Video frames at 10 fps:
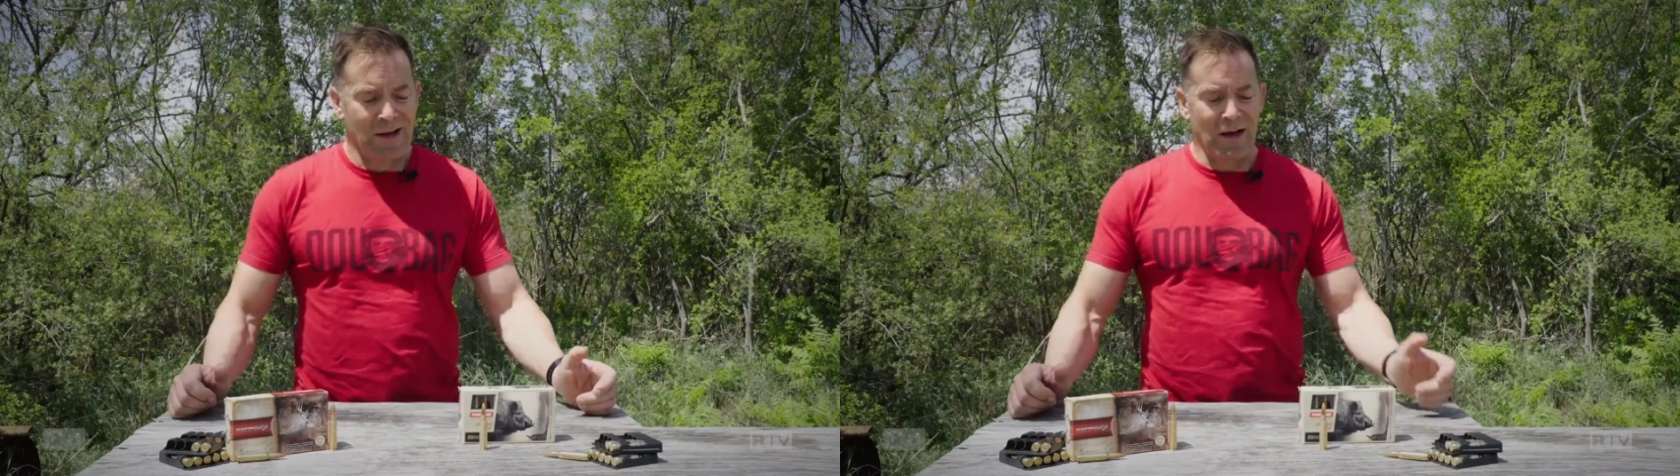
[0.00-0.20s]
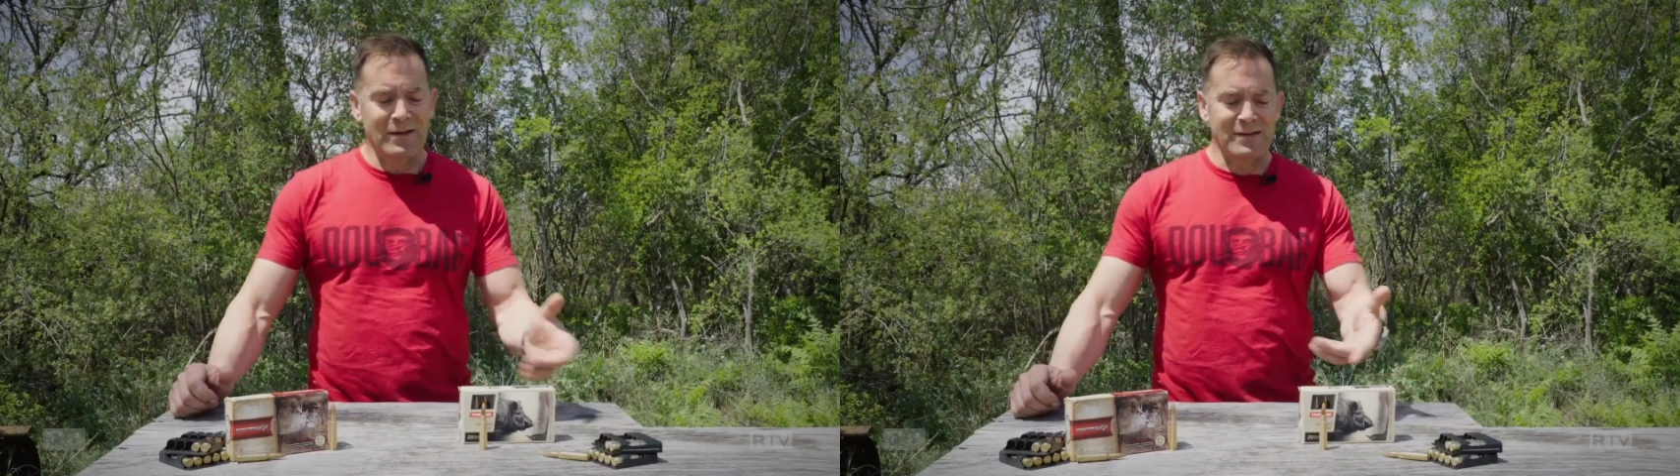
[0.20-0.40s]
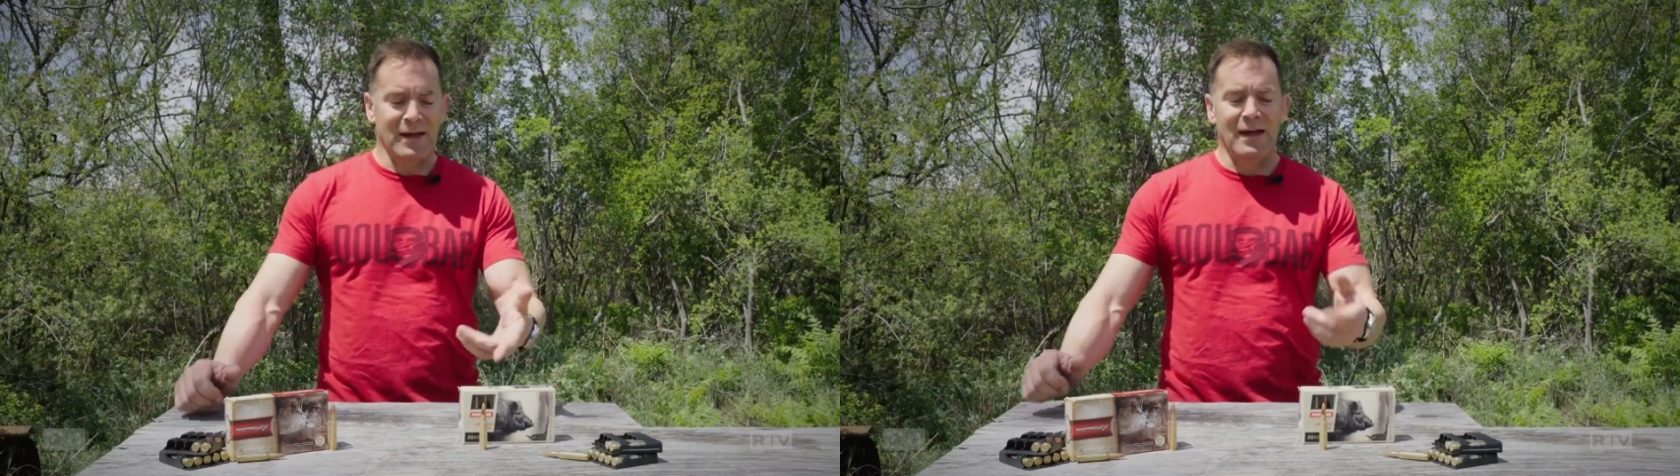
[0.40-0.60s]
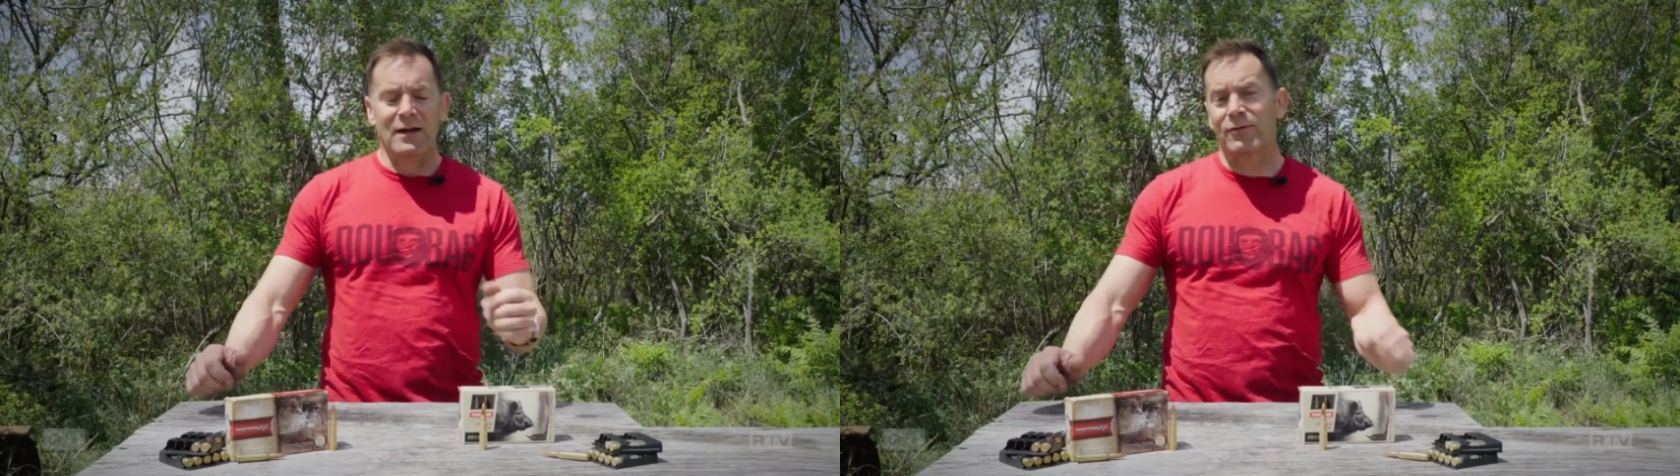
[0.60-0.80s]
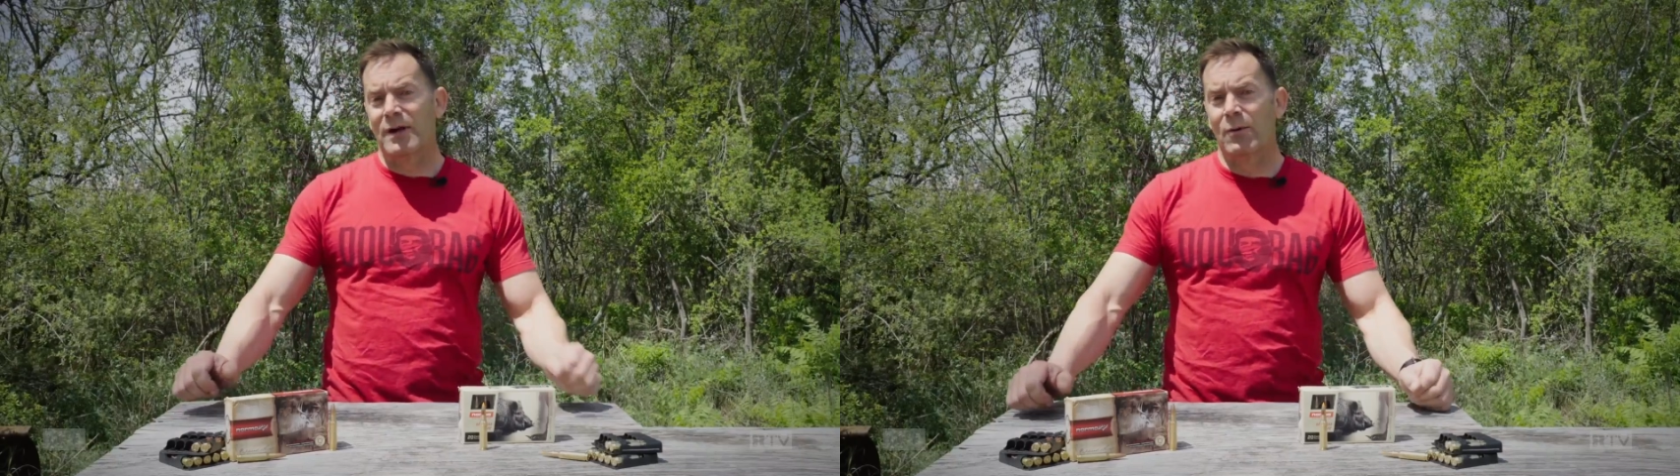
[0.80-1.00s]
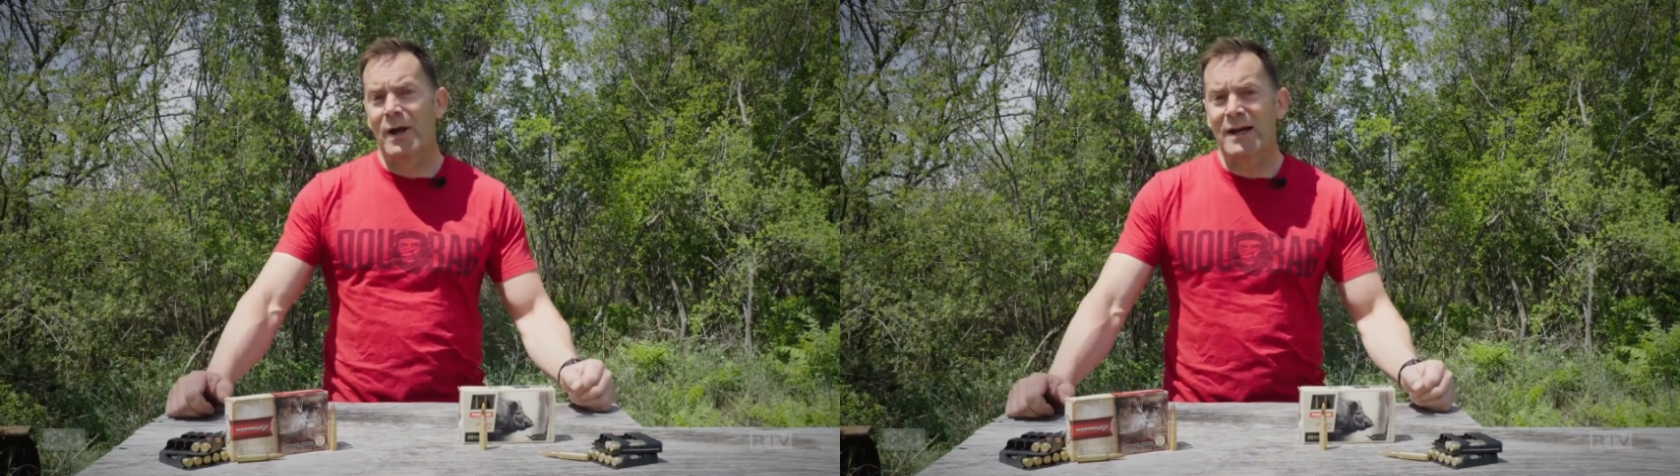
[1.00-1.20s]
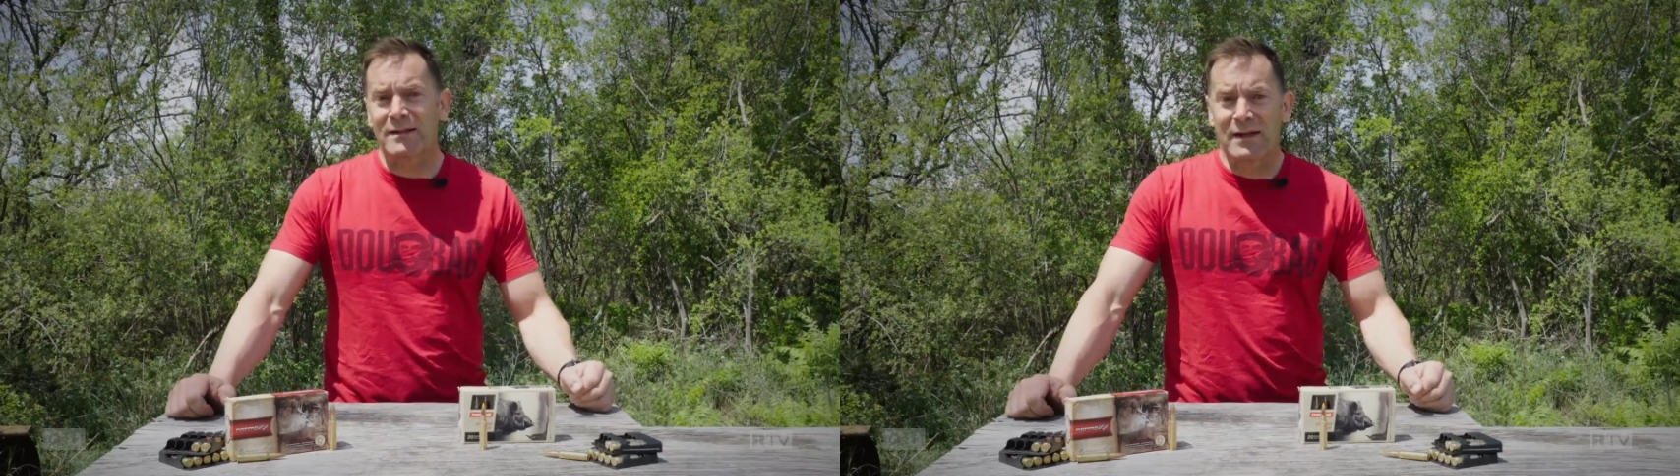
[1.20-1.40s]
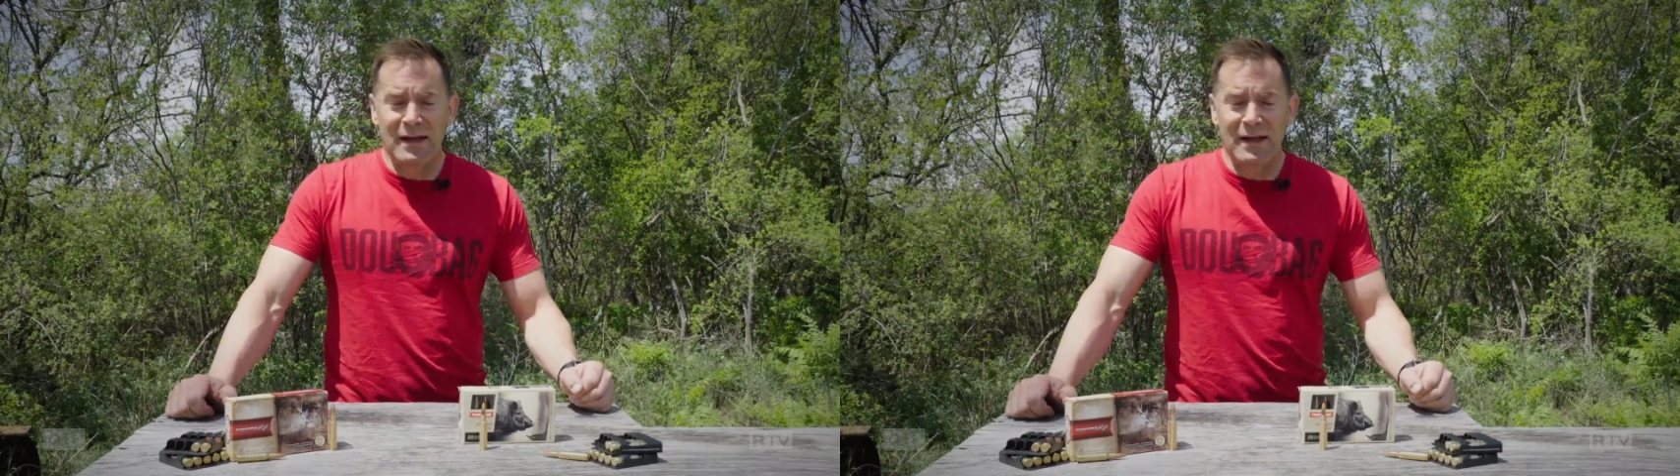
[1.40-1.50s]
Now this in 308